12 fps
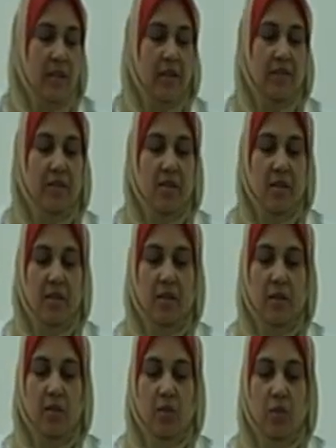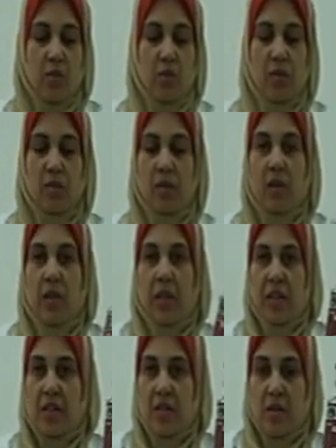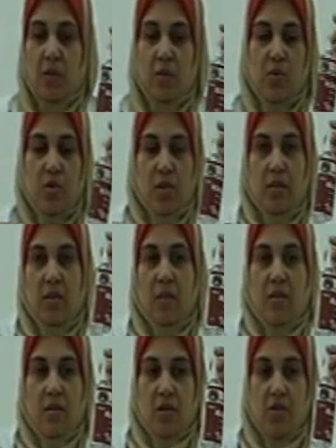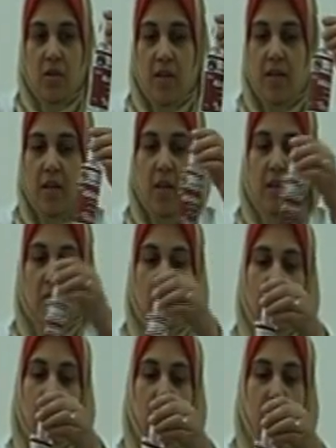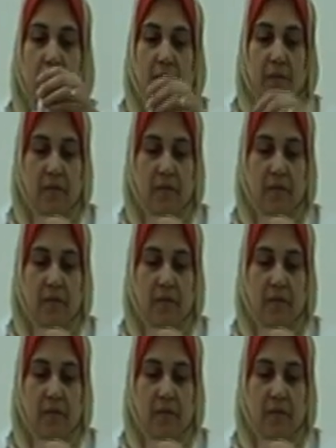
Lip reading: The left side includes any solution such as alcohol,